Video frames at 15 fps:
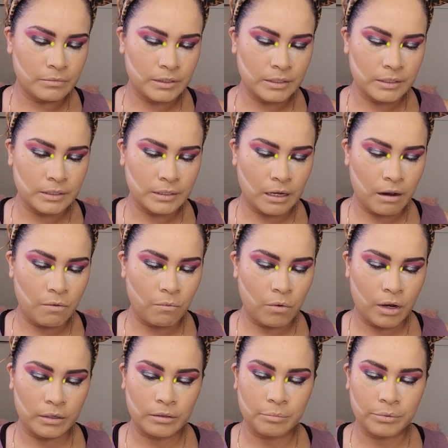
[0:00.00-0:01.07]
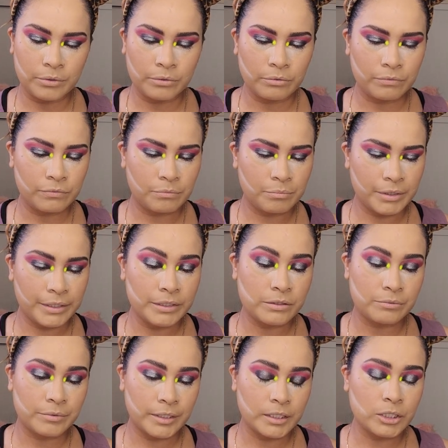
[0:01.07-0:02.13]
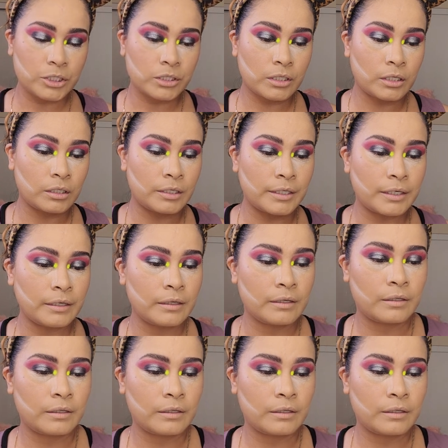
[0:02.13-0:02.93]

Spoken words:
it's not waterproof, but it's rich color.